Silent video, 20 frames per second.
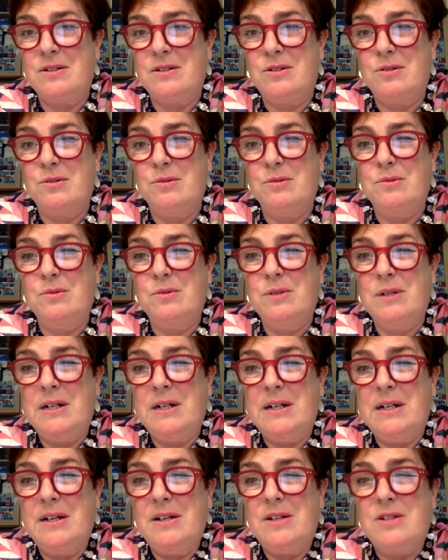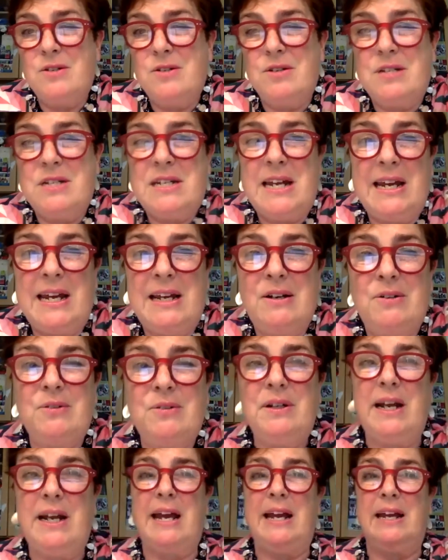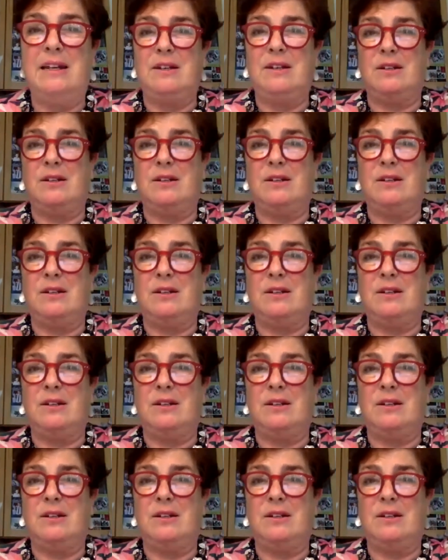to, so to say, create